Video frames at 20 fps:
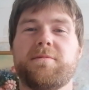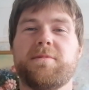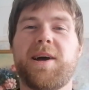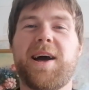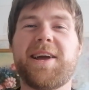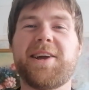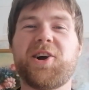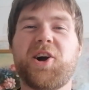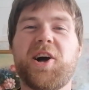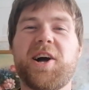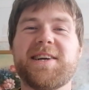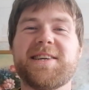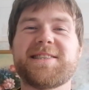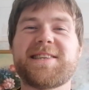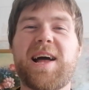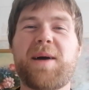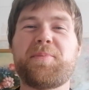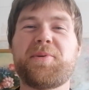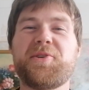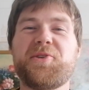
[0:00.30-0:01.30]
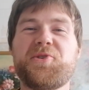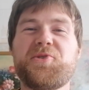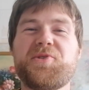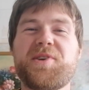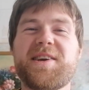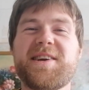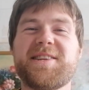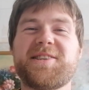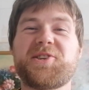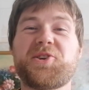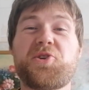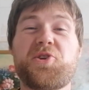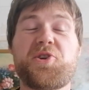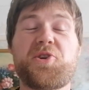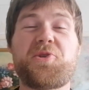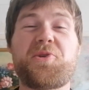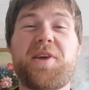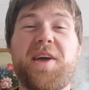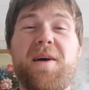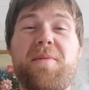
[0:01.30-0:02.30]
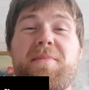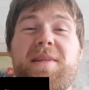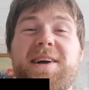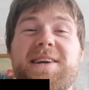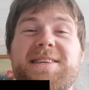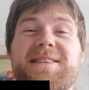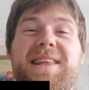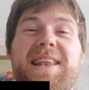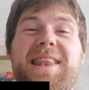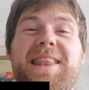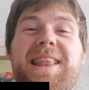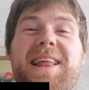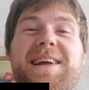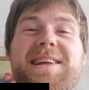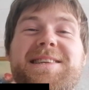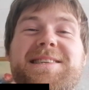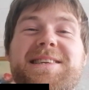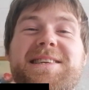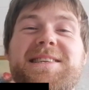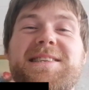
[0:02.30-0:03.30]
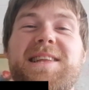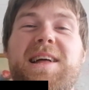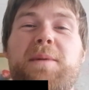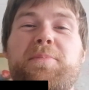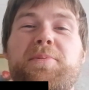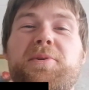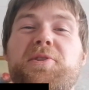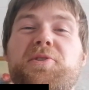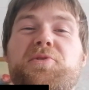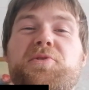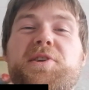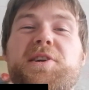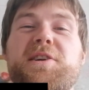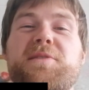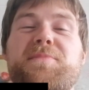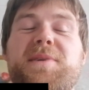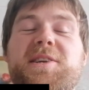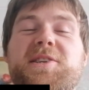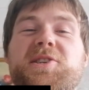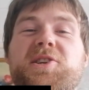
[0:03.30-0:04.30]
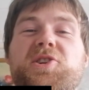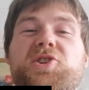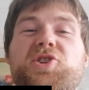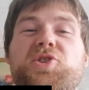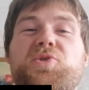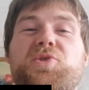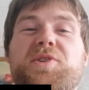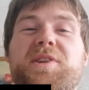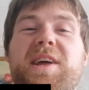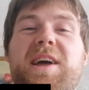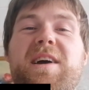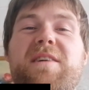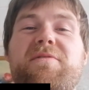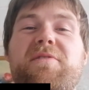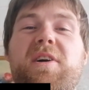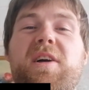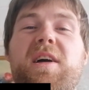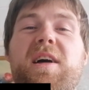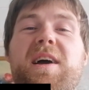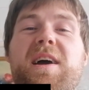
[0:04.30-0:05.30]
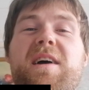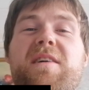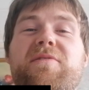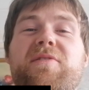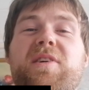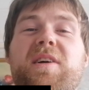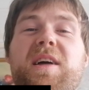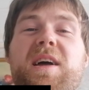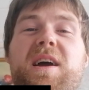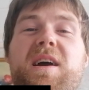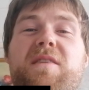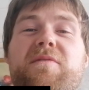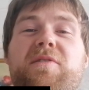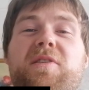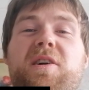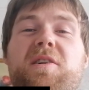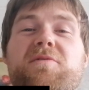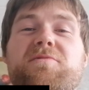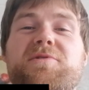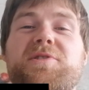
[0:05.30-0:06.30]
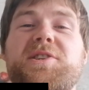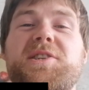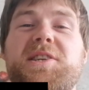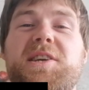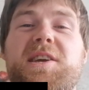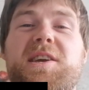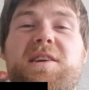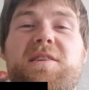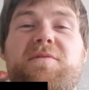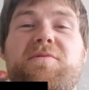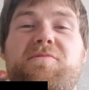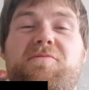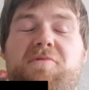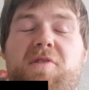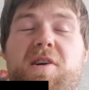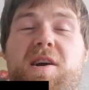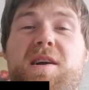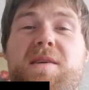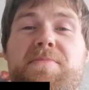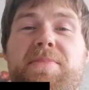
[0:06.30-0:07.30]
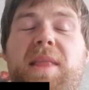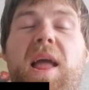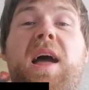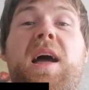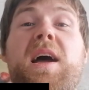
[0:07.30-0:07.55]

Hey guys, Happy New Year to you. Yeah, that is the latest Happy New Year message you could ever receive, right?